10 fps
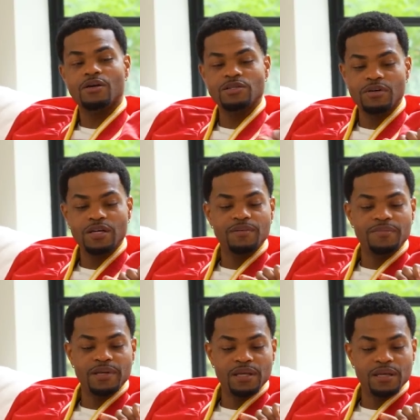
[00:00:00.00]
I always wanted to
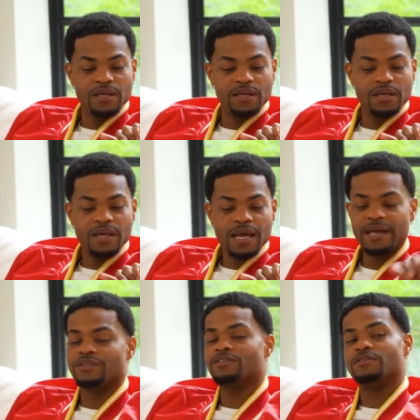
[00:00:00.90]
be an
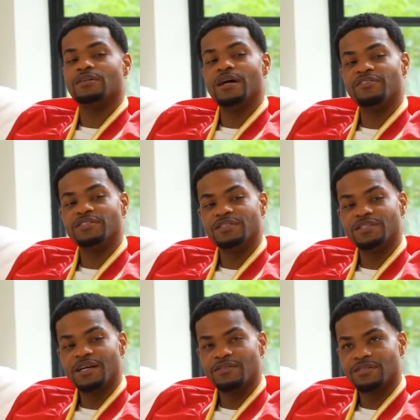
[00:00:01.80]
actor ever
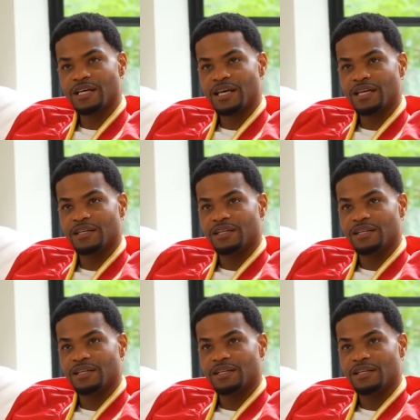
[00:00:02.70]
since I was like,